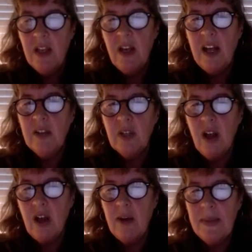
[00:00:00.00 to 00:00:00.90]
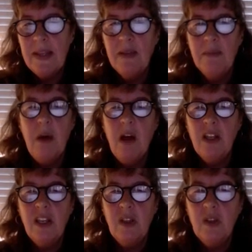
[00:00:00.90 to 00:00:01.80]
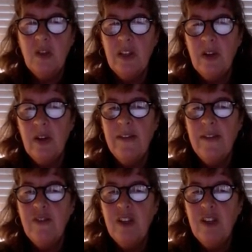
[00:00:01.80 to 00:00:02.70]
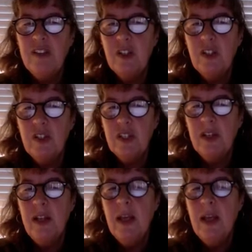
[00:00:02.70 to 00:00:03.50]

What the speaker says: hydrocarbon molecules that are in free solution.